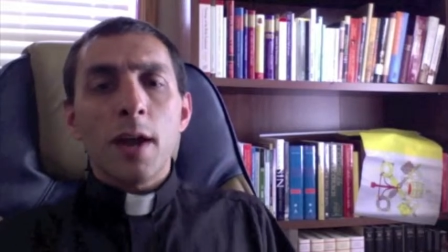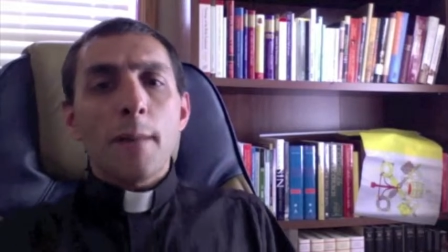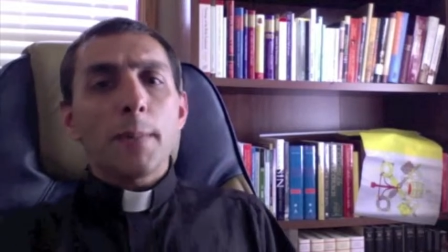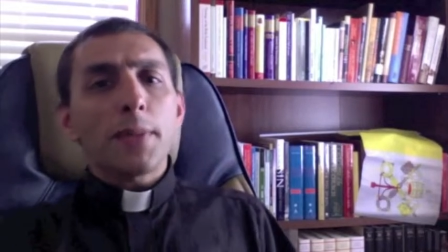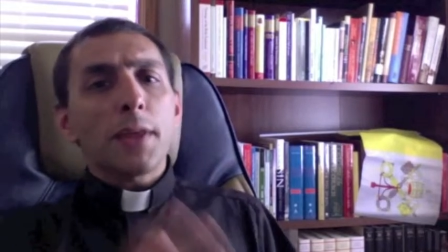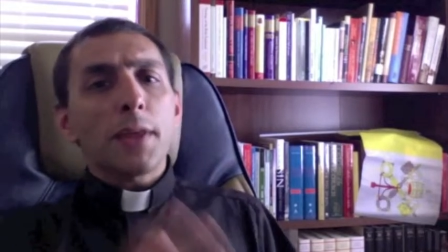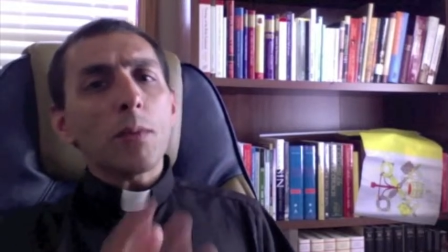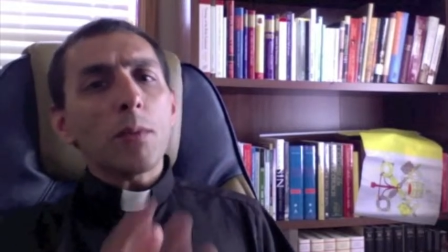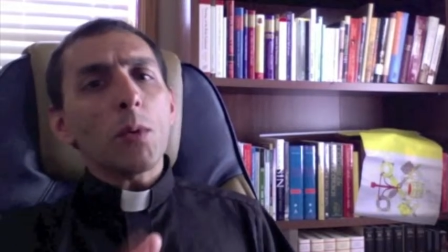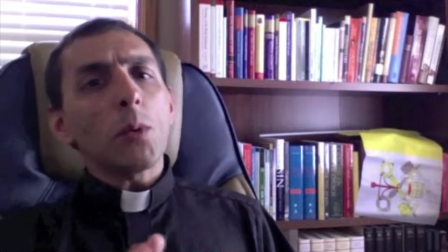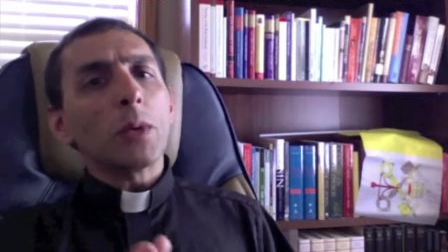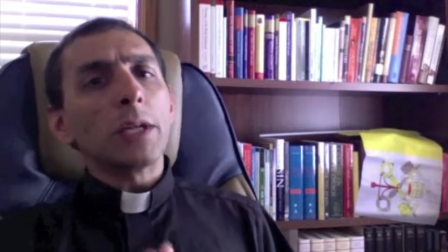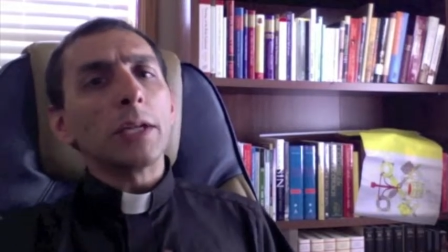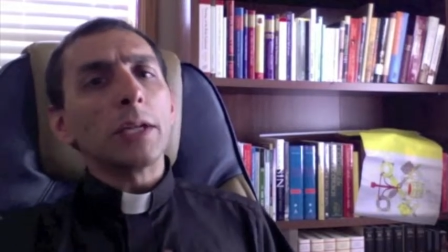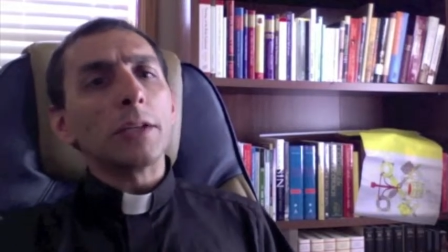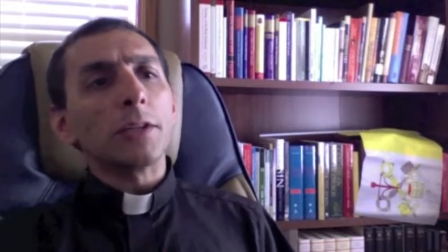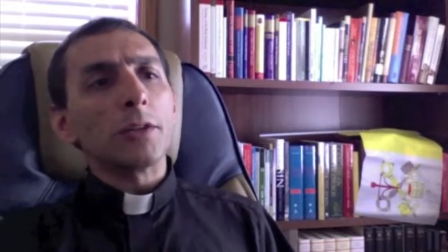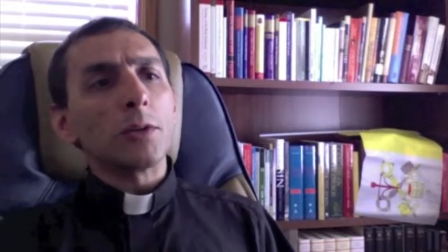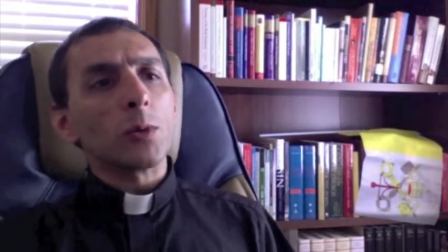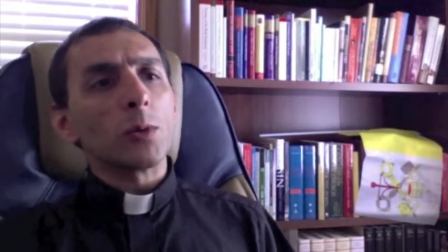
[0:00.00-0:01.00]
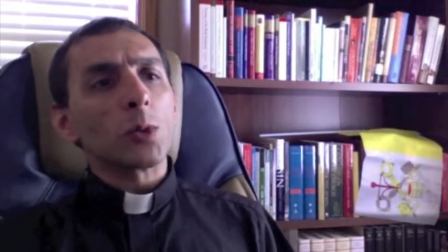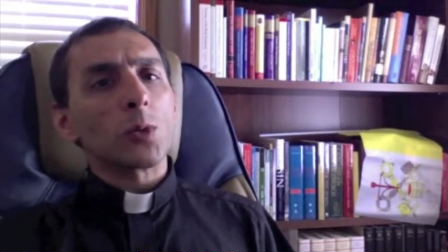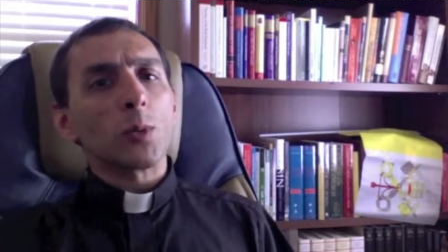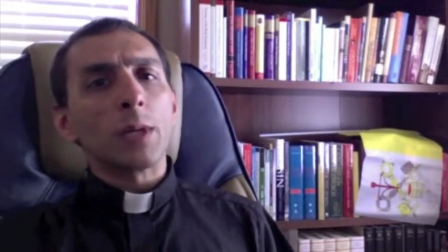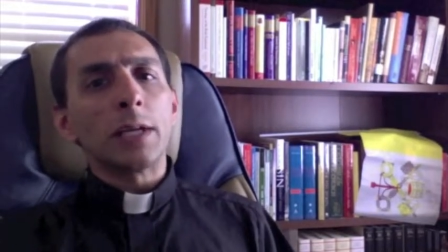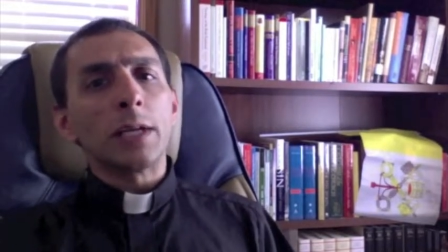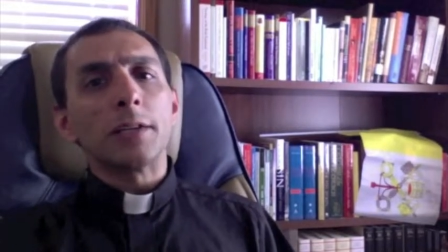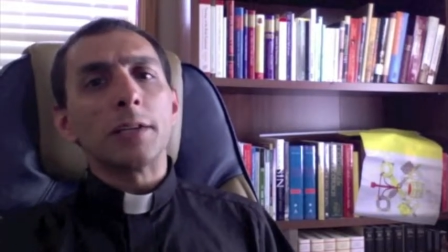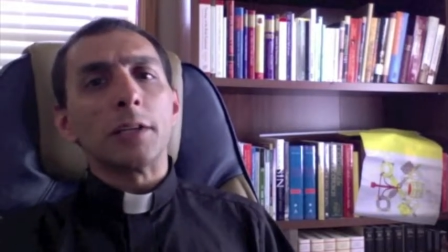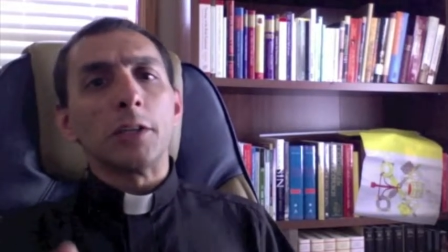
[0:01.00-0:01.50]
But then what we need to do is
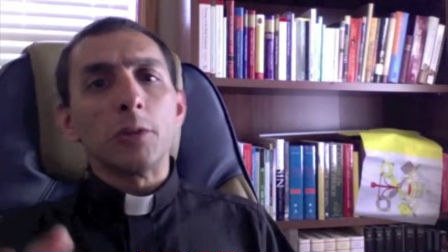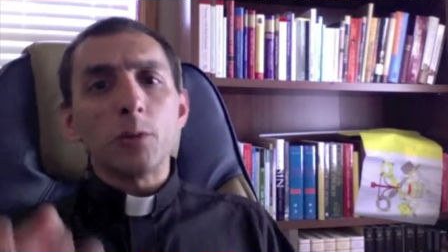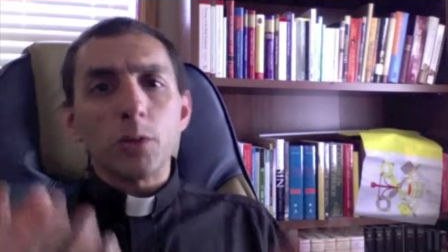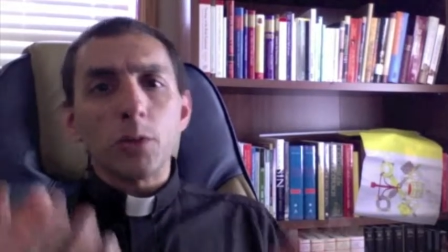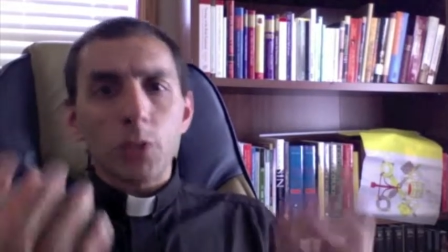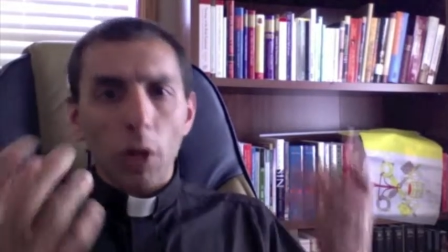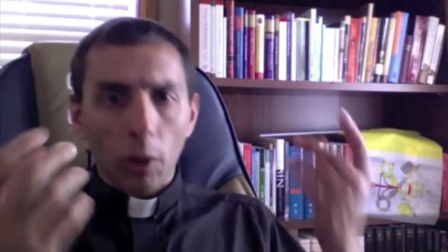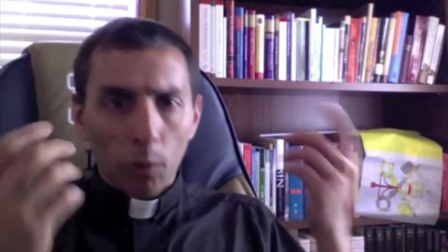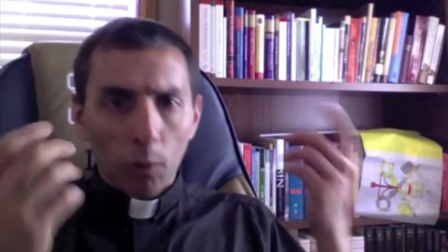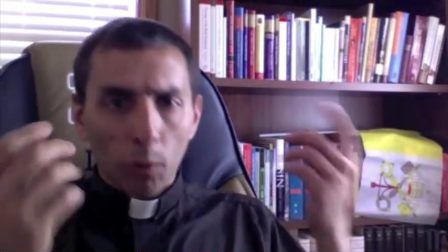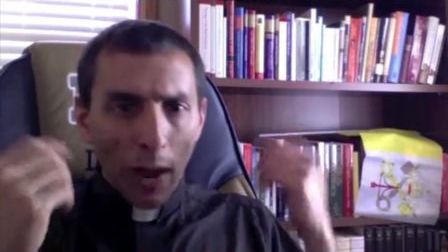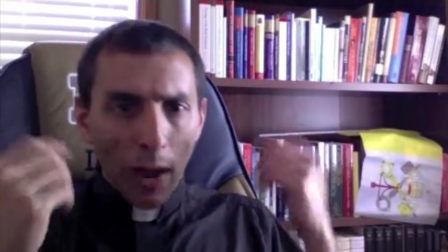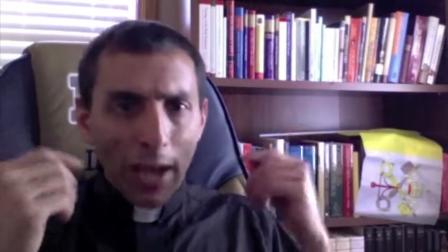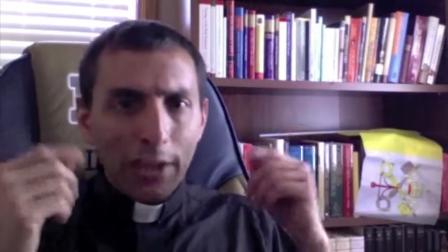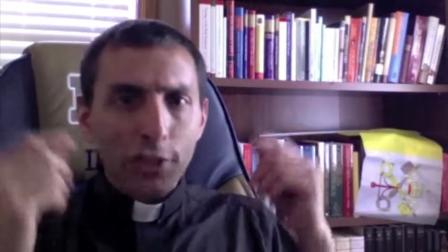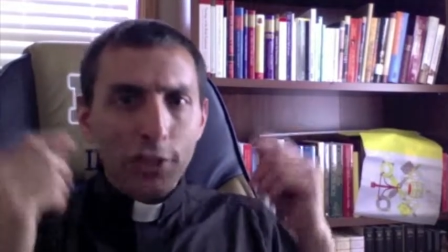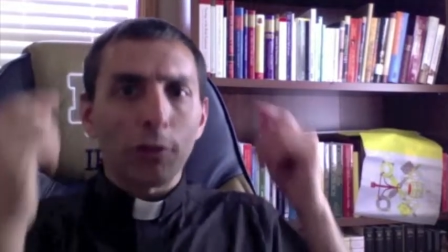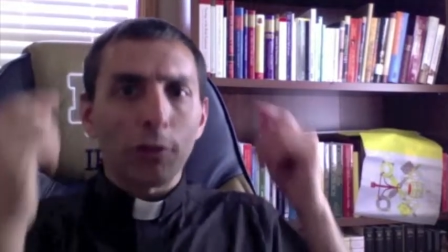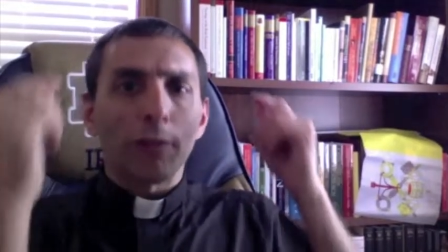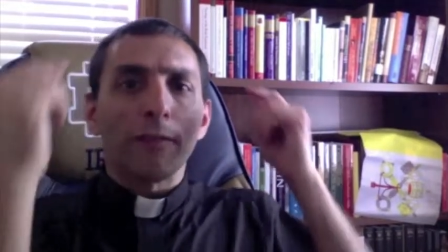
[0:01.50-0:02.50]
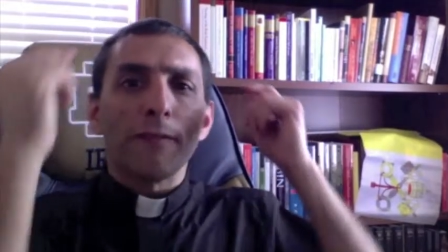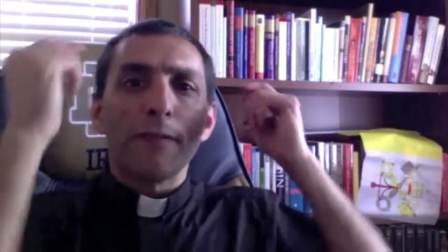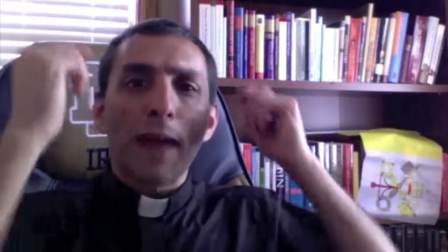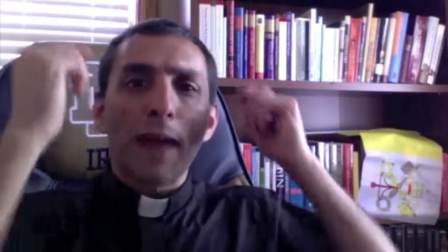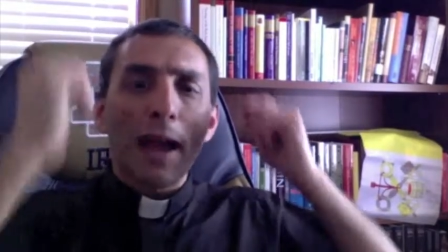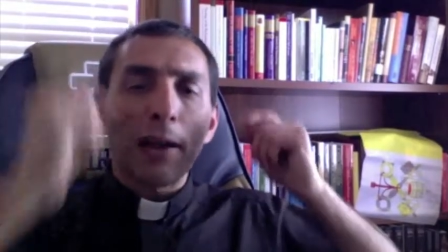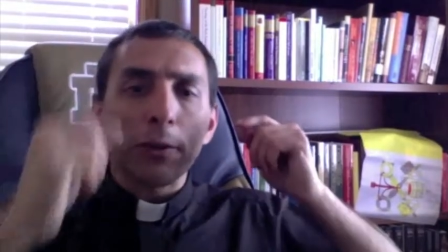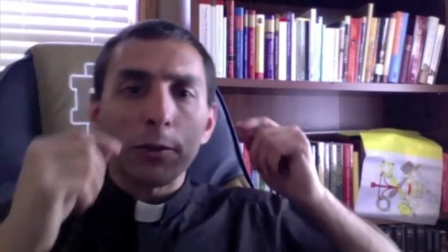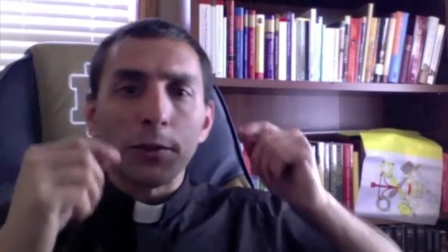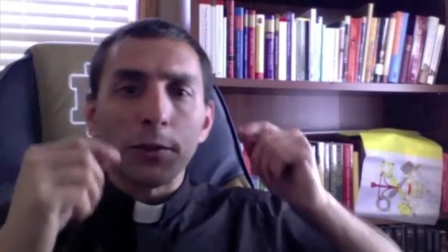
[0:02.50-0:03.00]
we need to use our rational
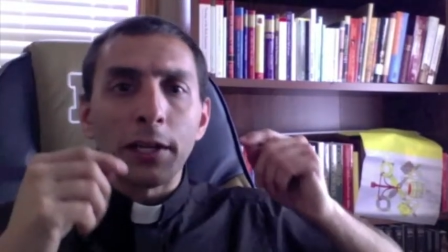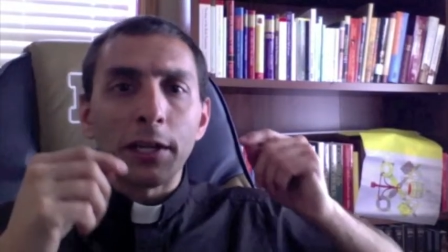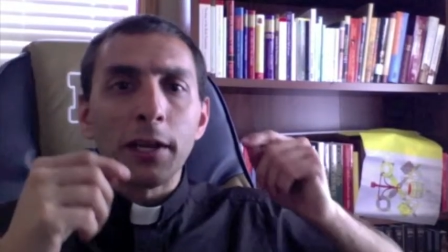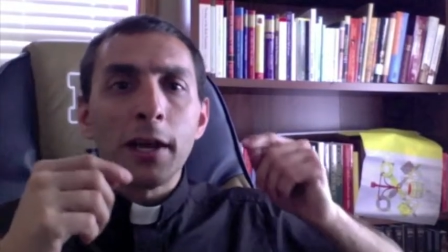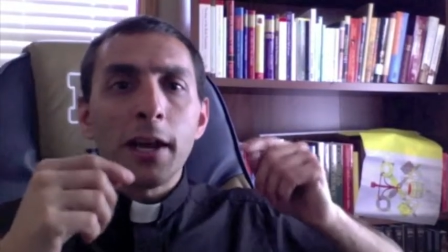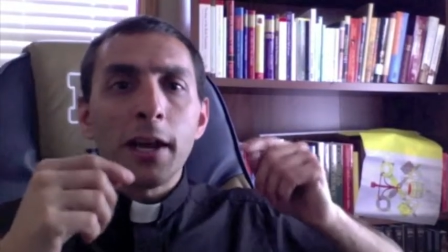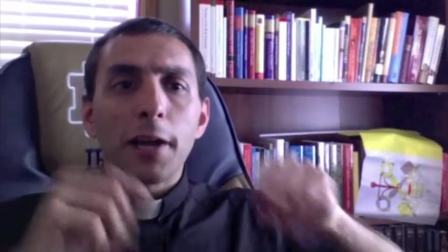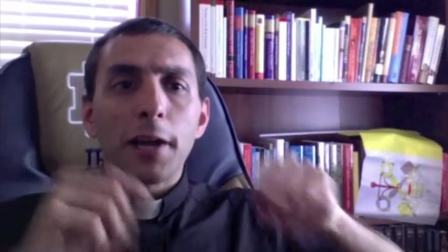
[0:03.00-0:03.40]
faculty